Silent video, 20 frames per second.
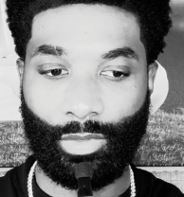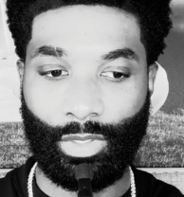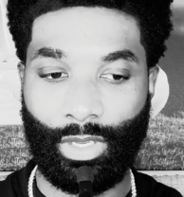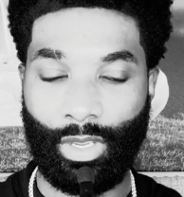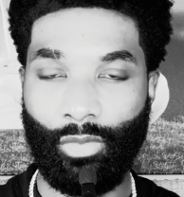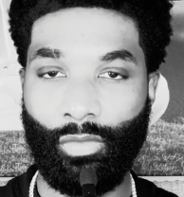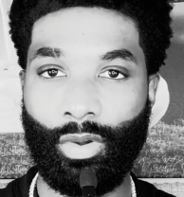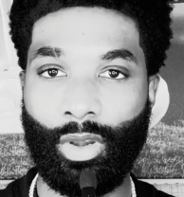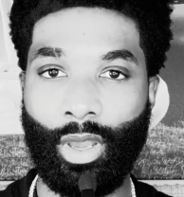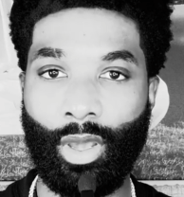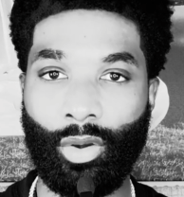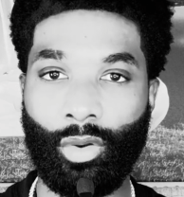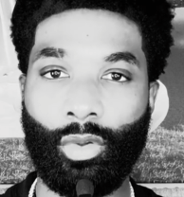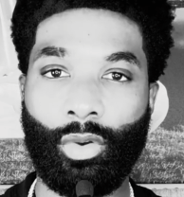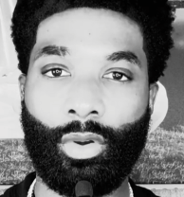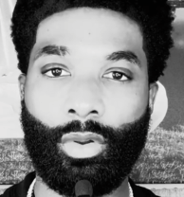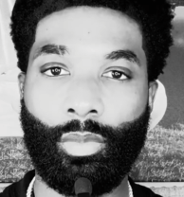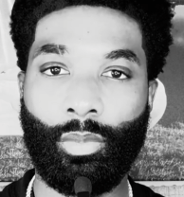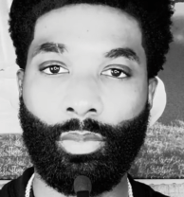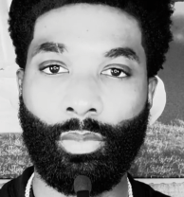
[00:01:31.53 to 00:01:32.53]
giving out on
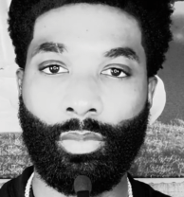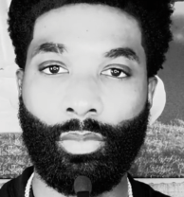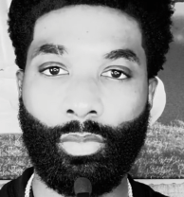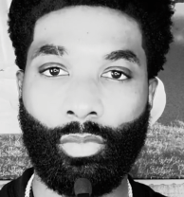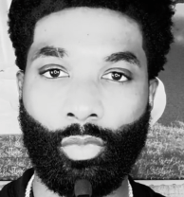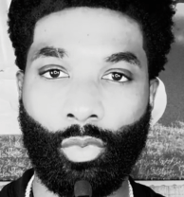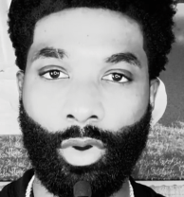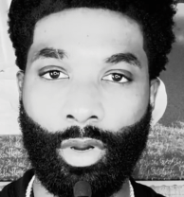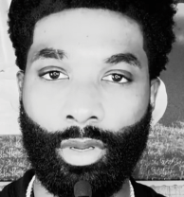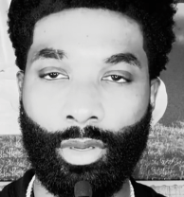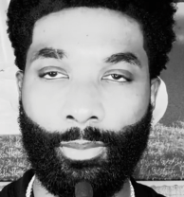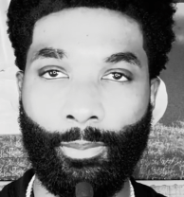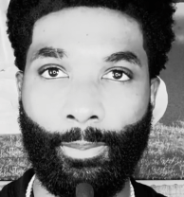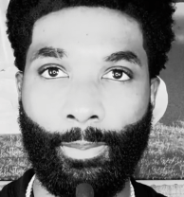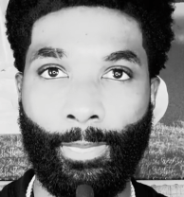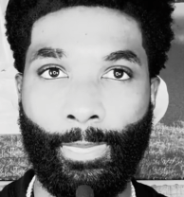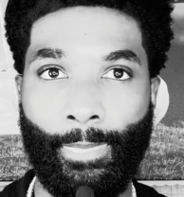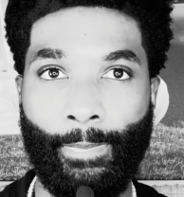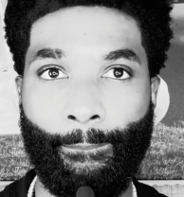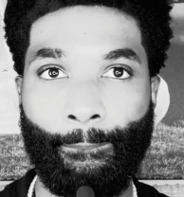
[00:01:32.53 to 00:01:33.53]
him, right?
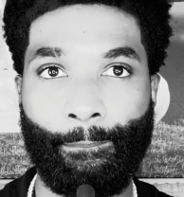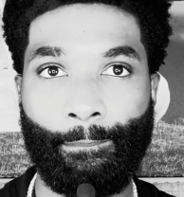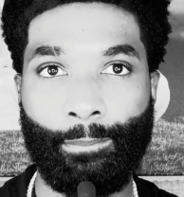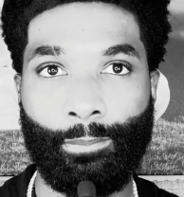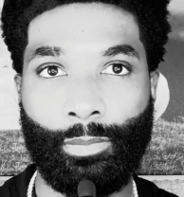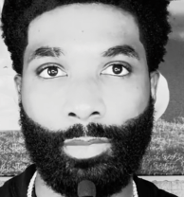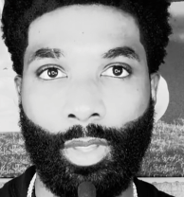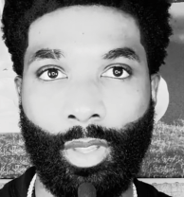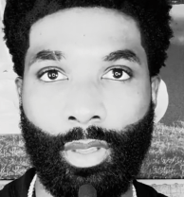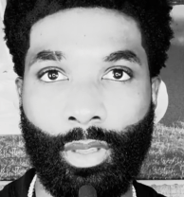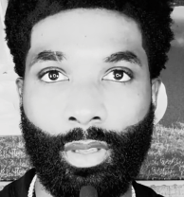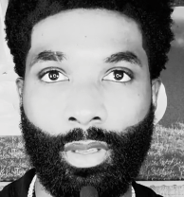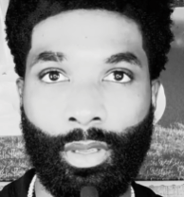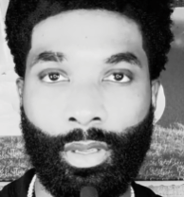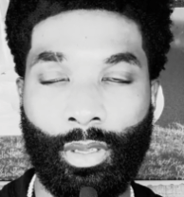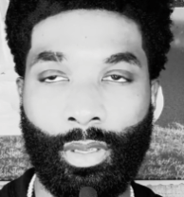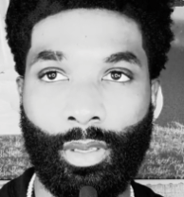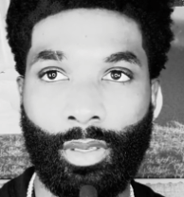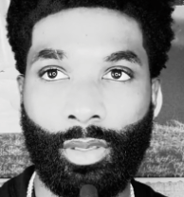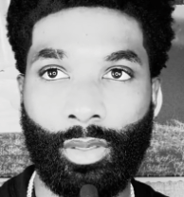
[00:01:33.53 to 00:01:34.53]

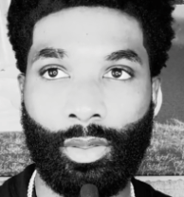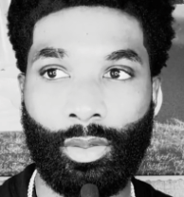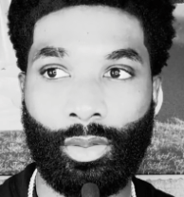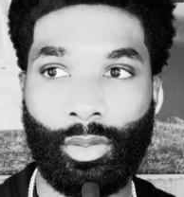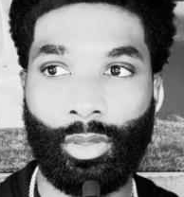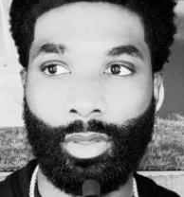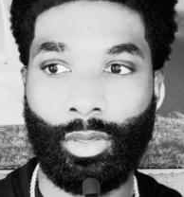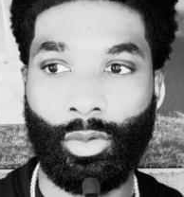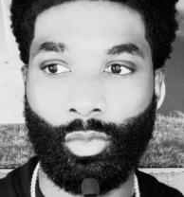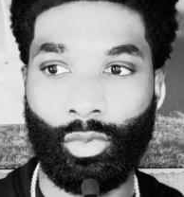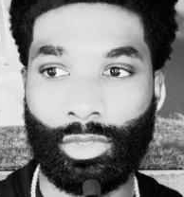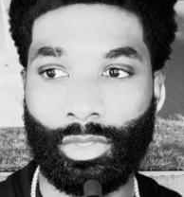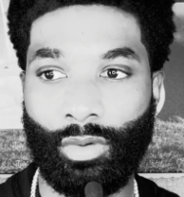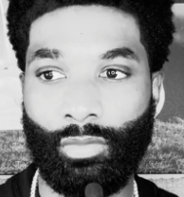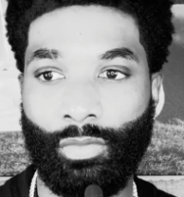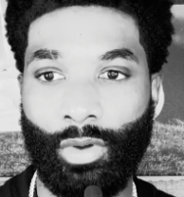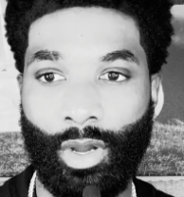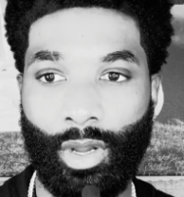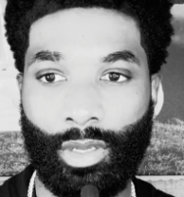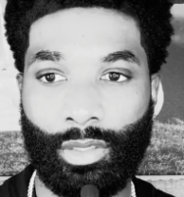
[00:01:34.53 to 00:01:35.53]
And he was
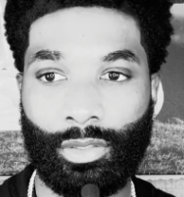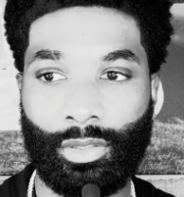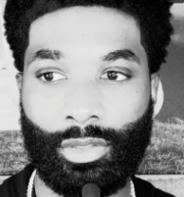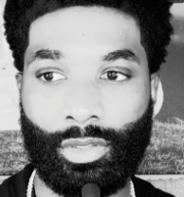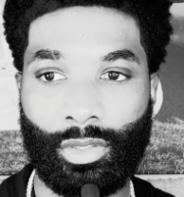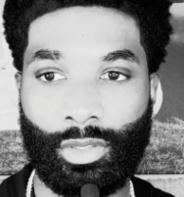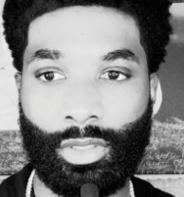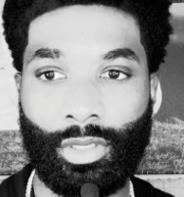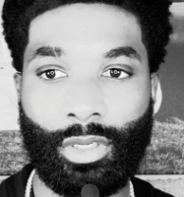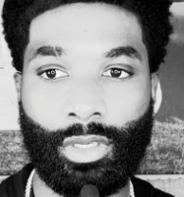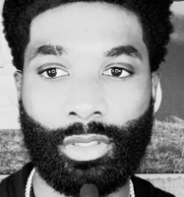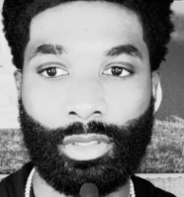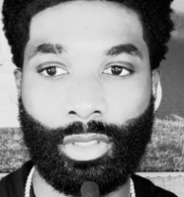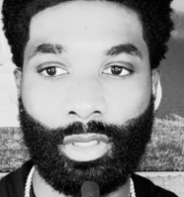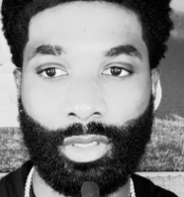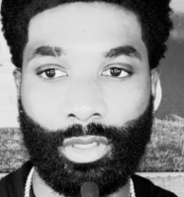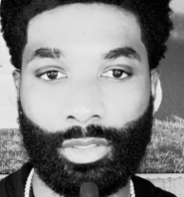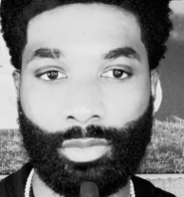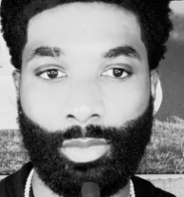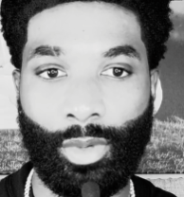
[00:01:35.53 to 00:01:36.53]
advised to just, he needs to
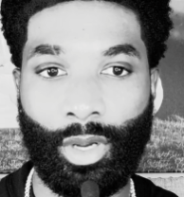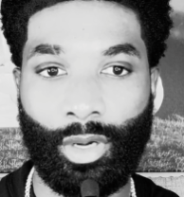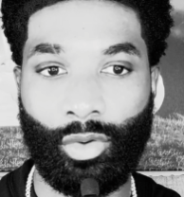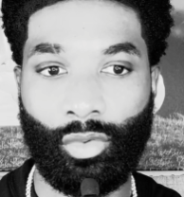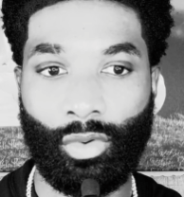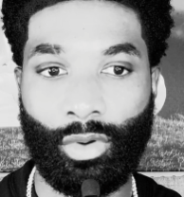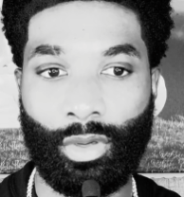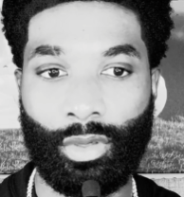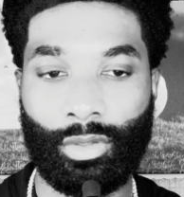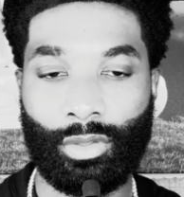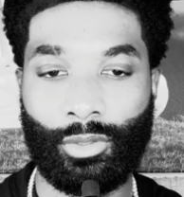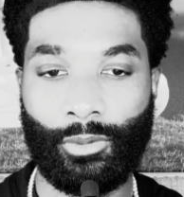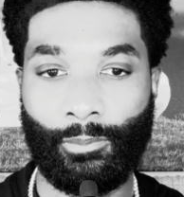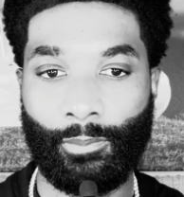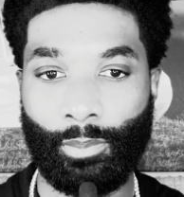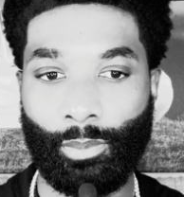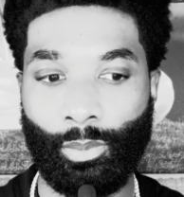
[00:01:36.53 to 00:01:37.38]
let his body rest.